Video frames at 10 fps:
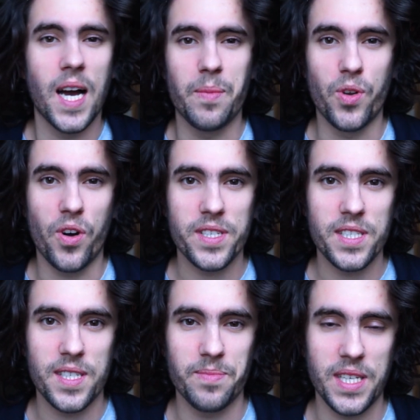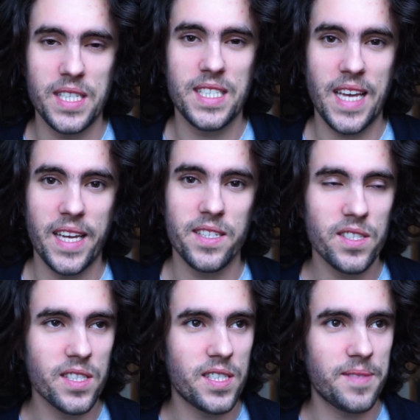I'm an artist. I'm Dries
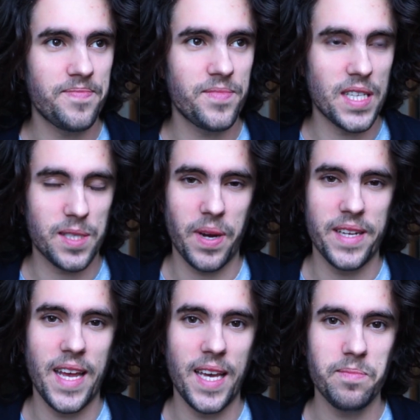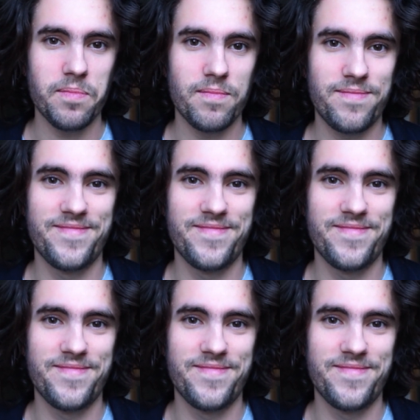Ketels. That's my name.